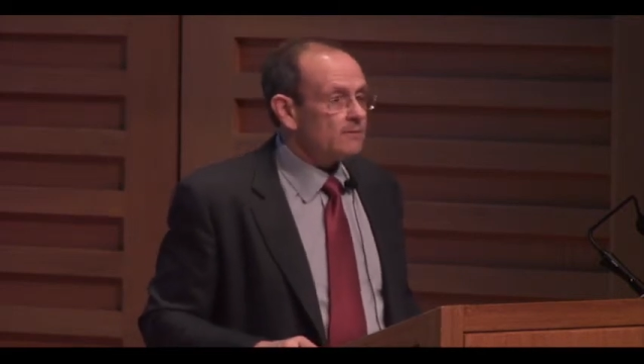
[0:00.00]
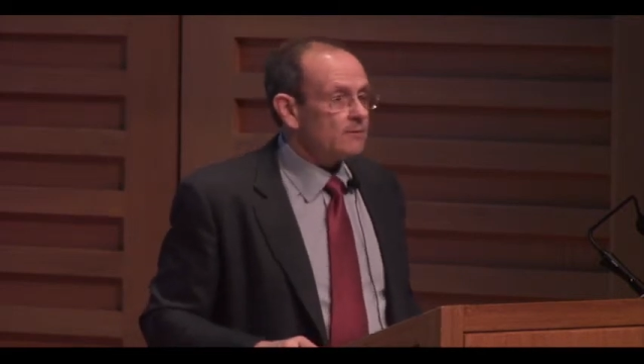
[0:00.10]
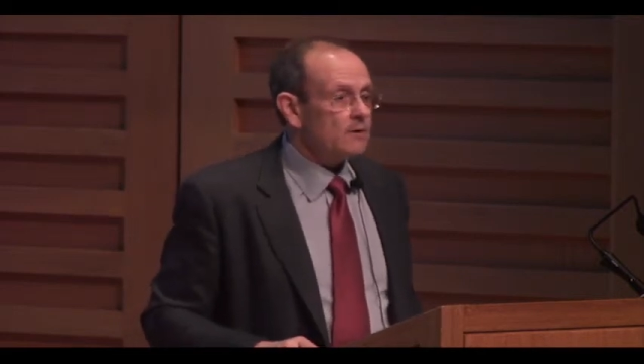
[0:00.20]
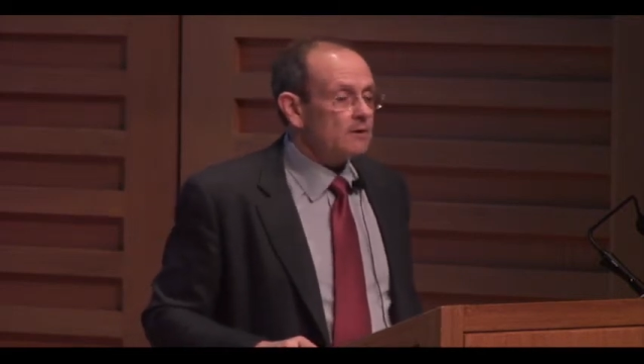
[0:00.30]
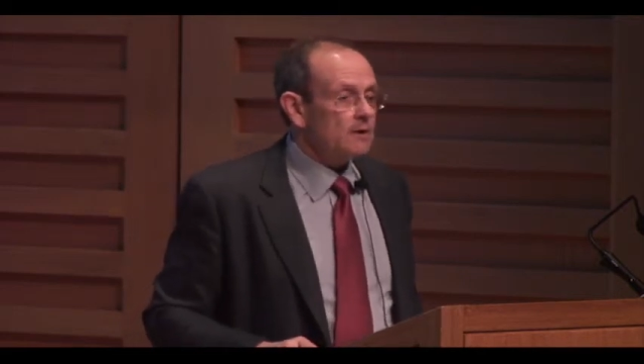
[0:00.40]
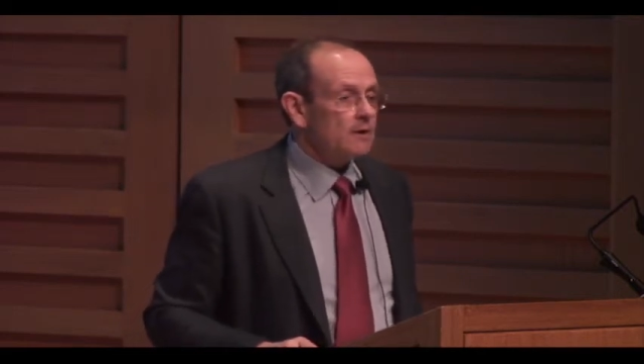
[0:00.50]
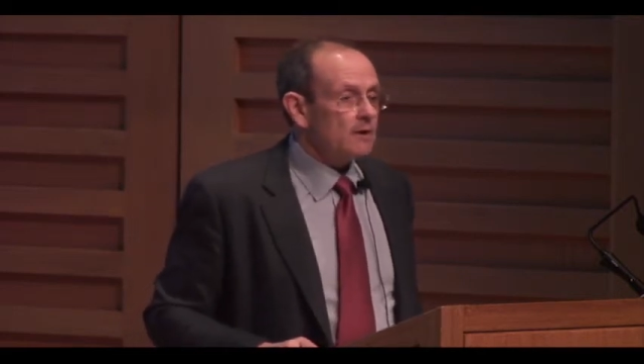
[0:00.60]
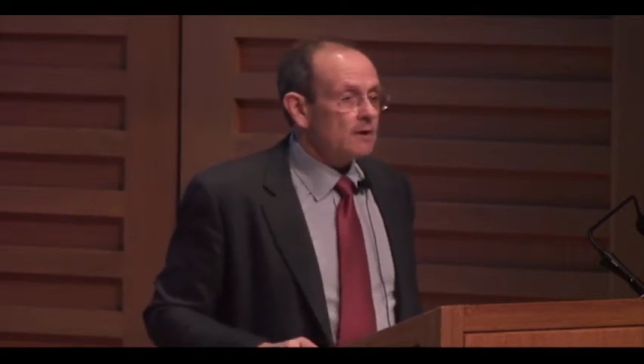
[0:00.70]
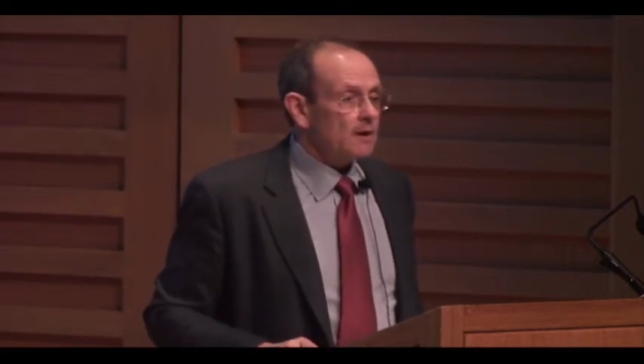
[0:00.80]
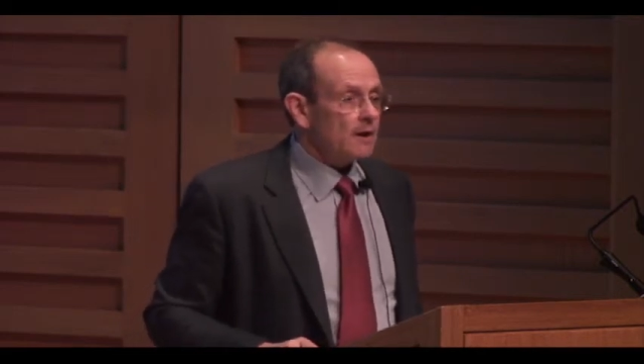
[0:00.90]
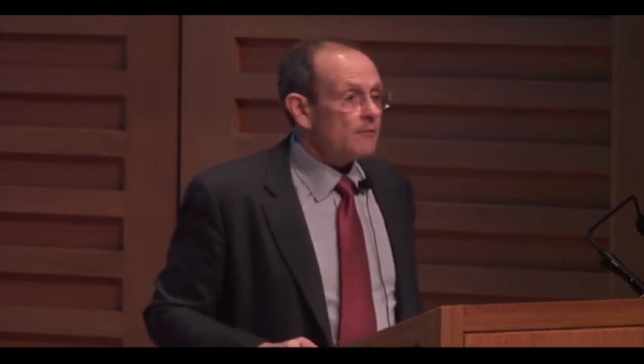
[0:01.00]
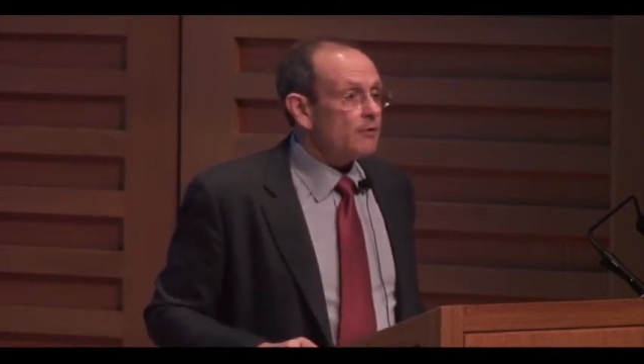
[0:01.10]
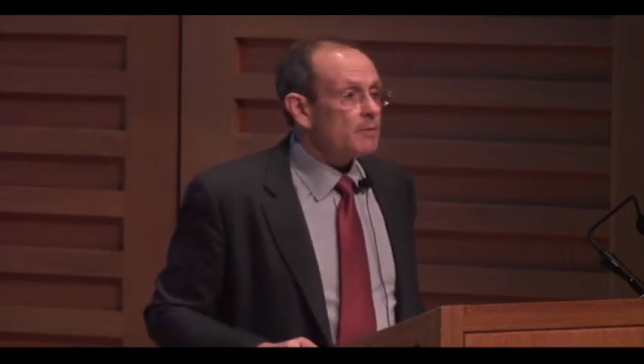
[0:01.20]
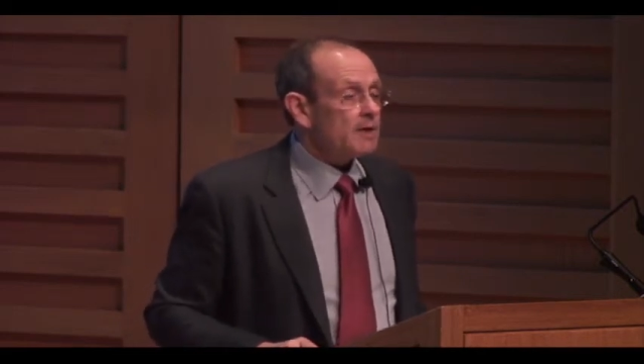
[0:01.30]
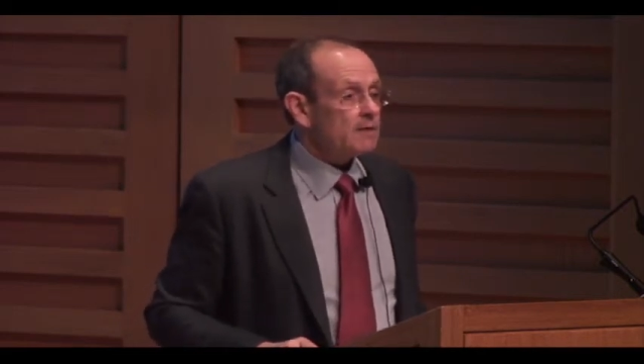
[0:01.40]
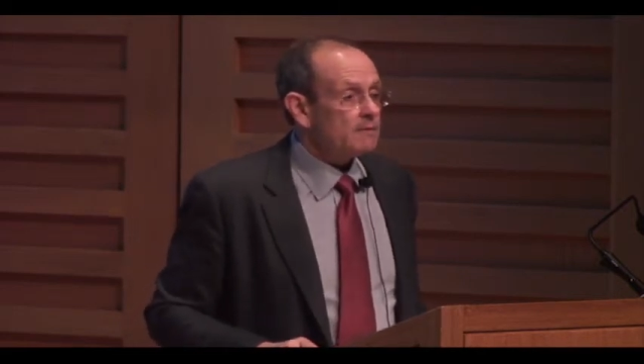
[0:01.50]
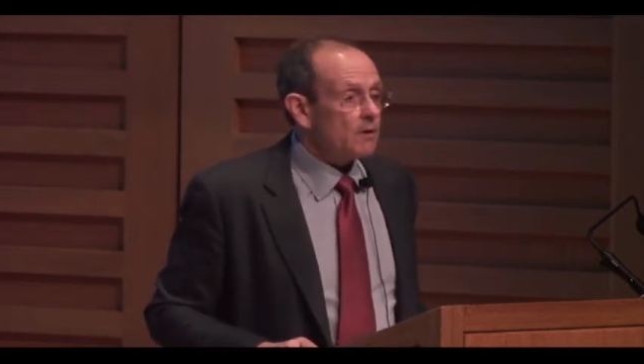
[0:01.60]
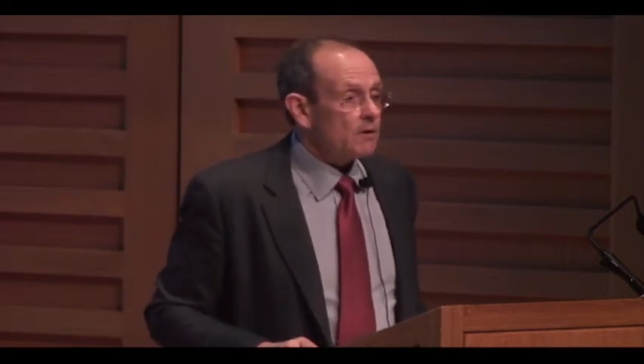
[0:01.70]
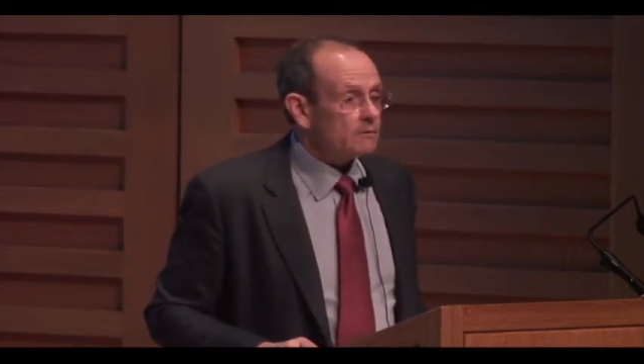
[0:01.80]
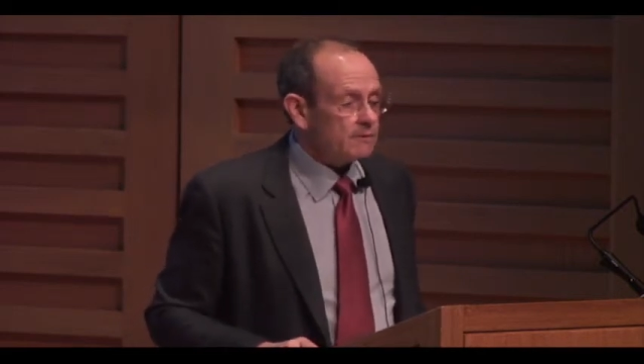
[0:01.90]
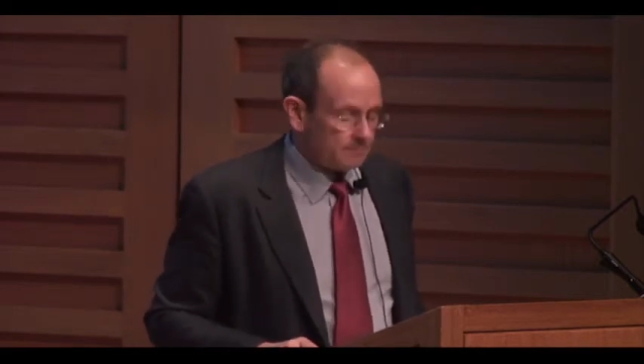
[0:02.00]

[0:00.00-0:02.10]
for everybody involved.